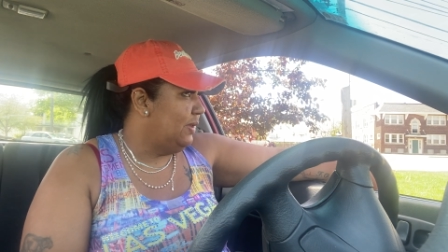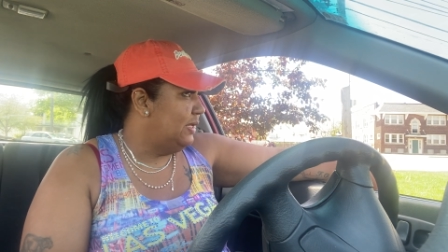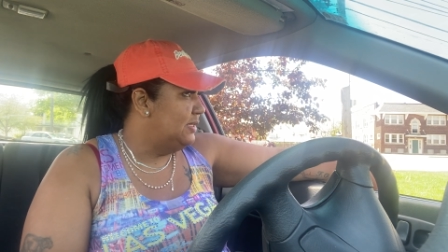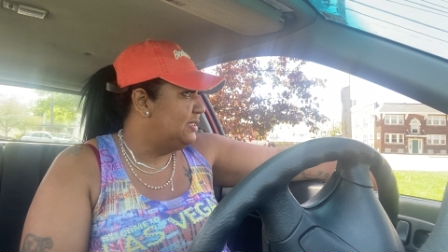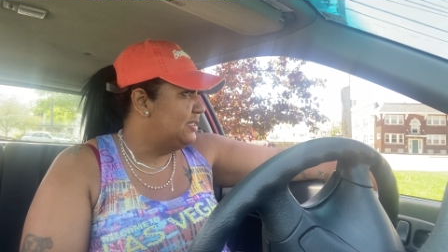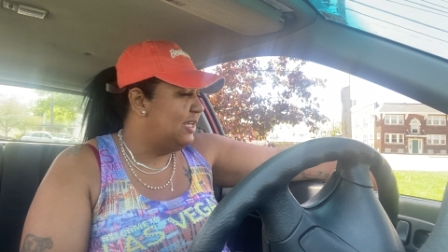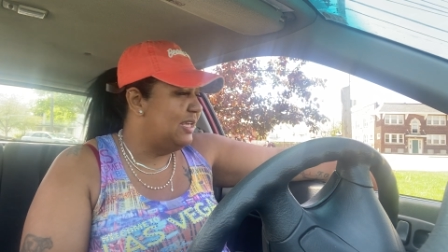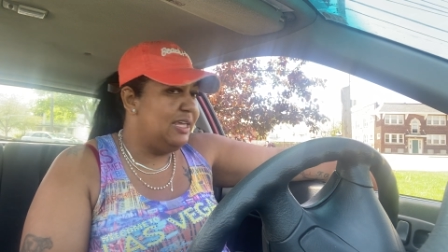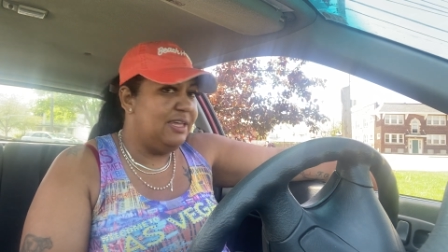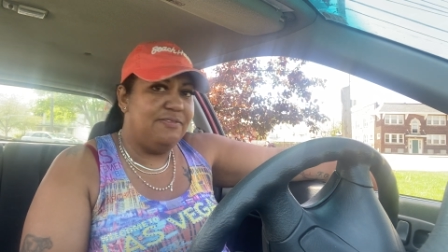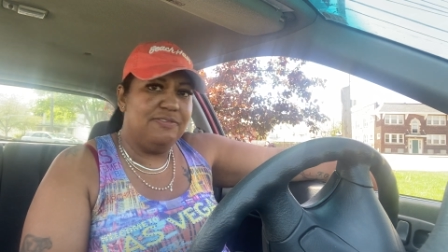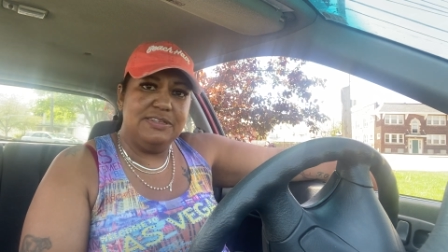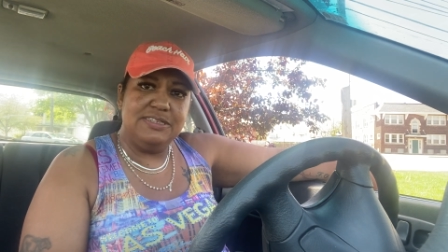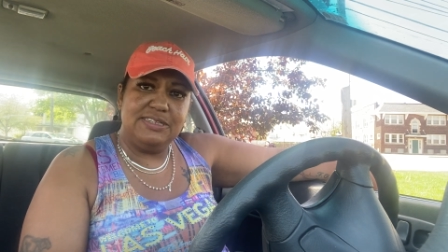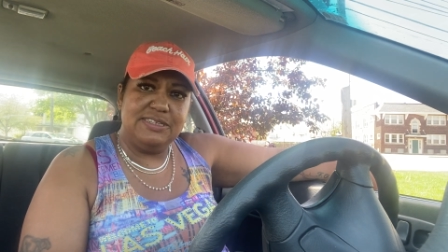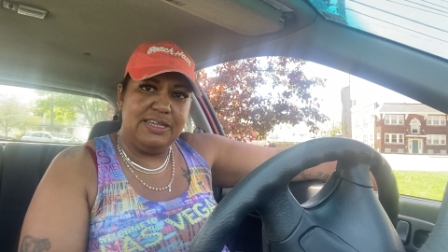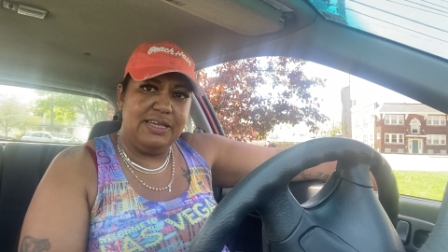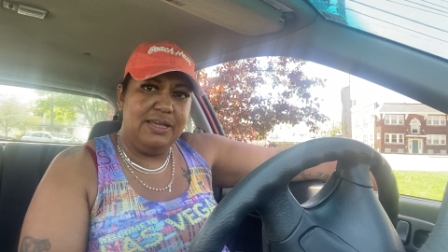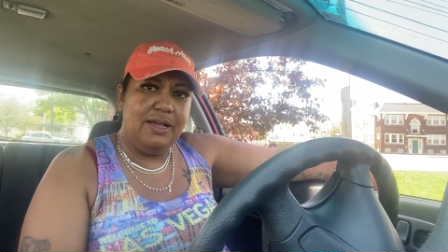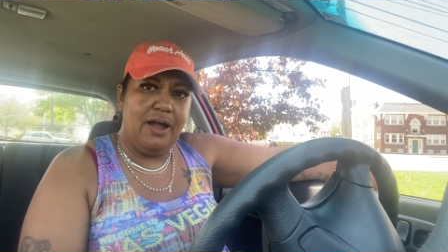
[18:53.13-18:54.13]
to even
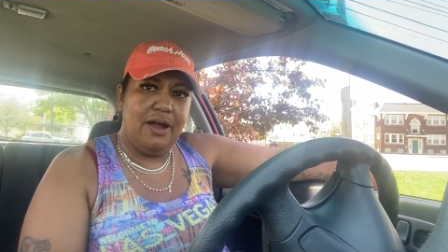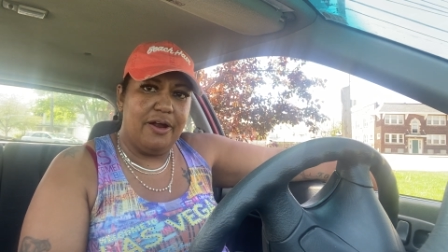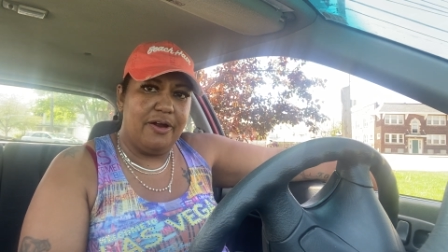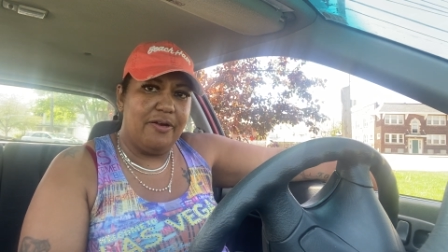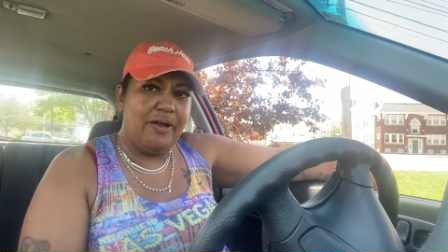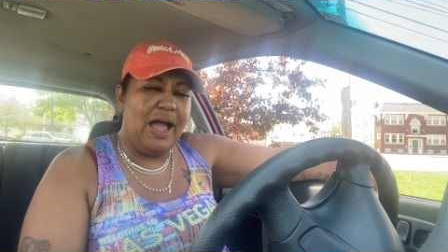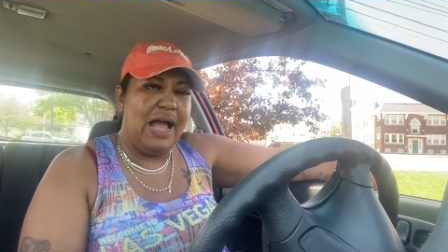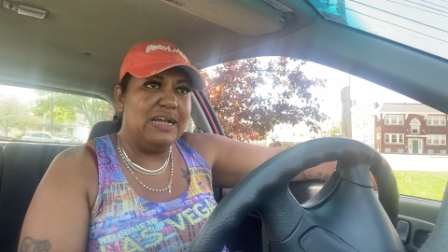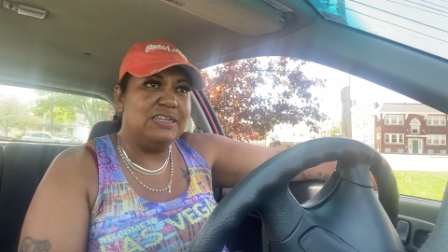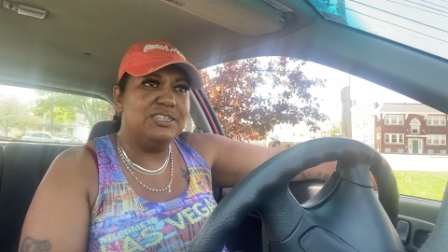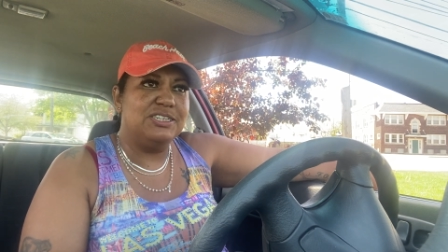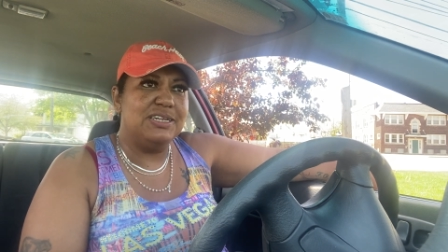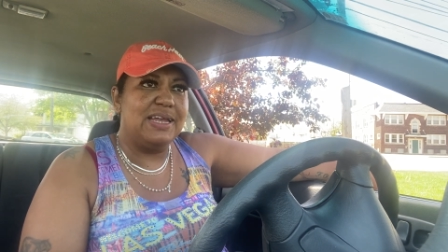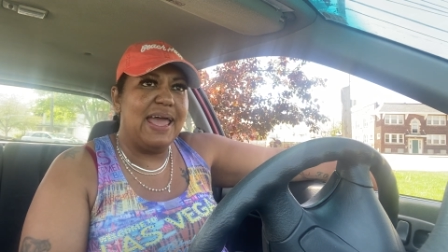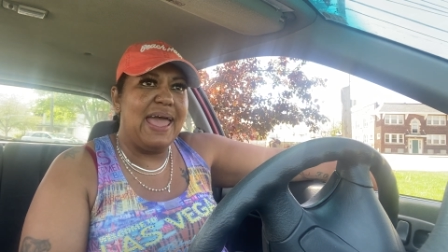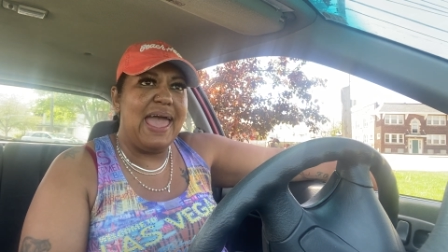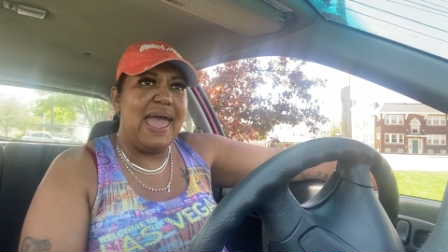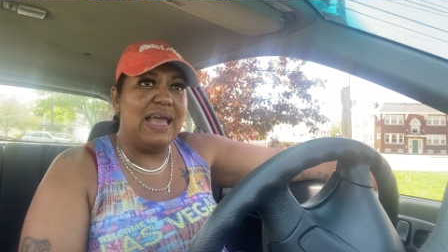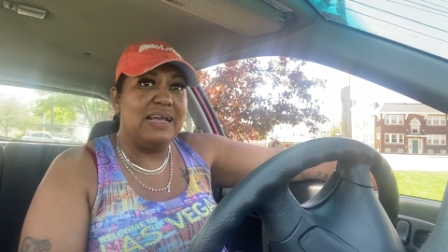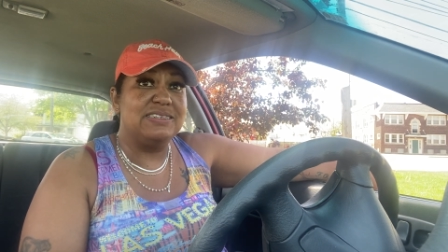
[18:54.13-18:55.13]
see her. I should
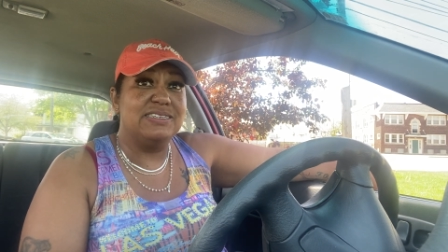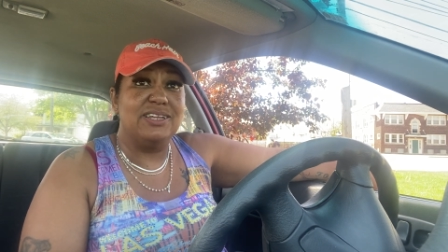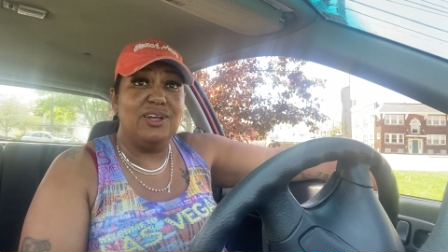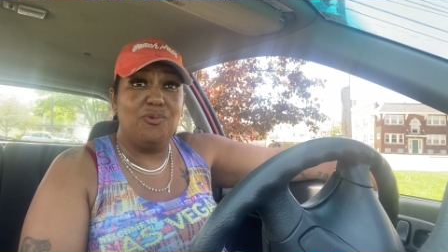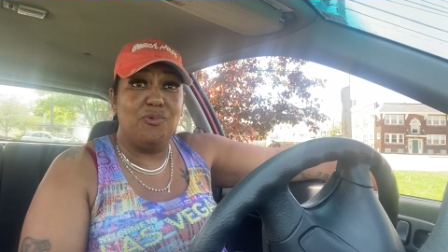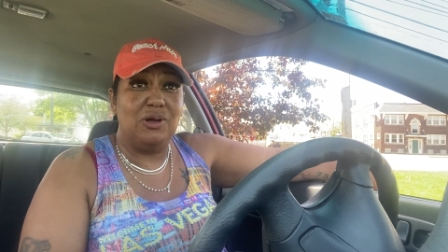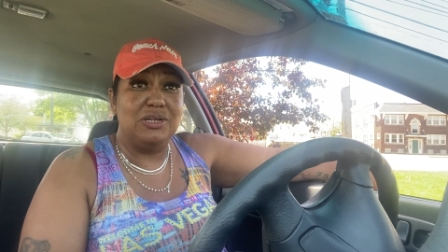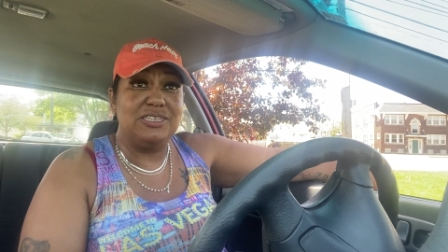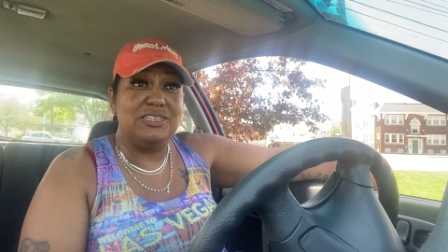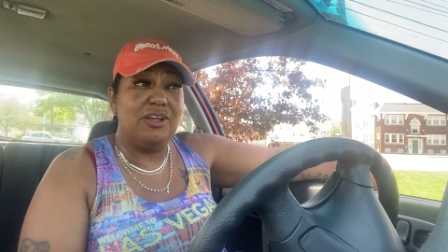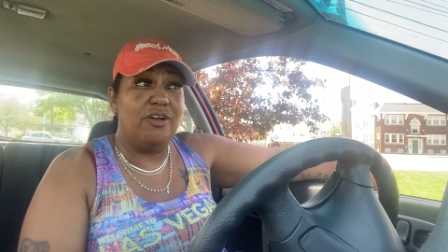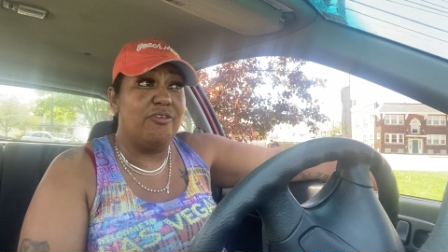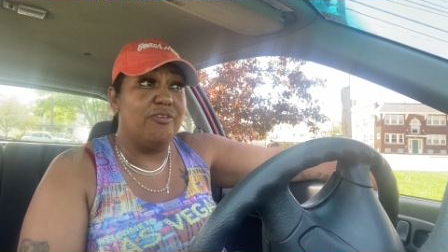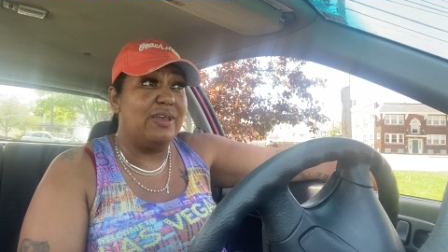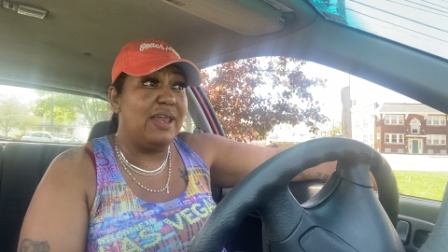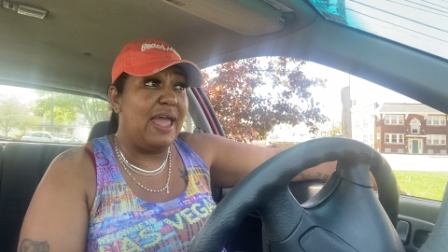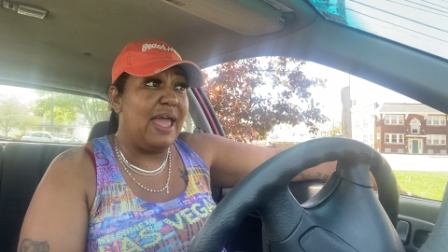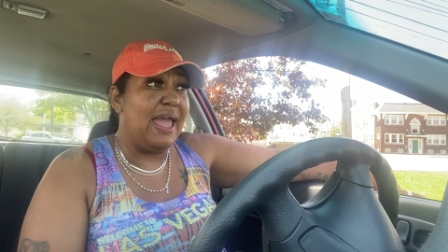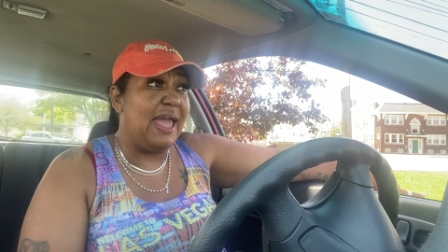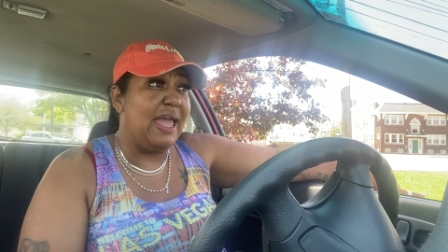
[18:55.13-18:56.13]
have asked her what's her
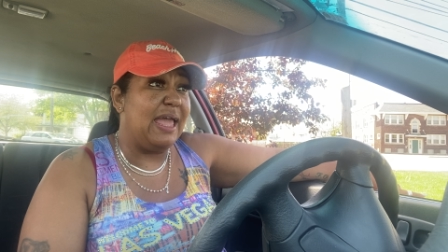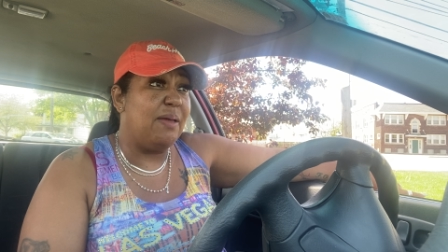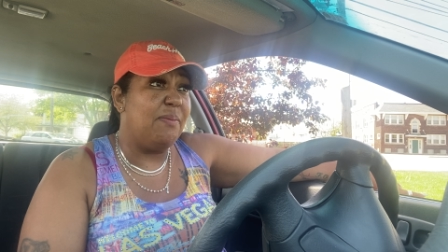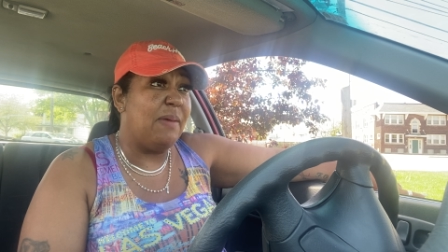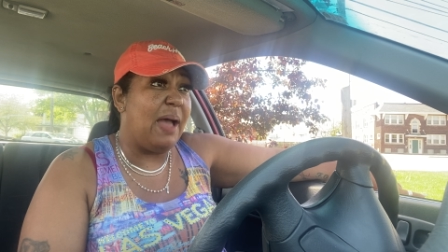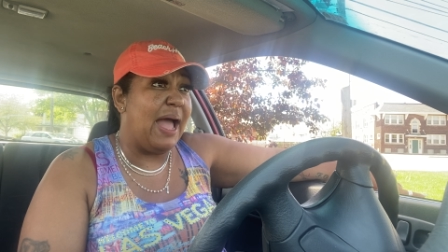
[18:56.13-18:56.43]
name.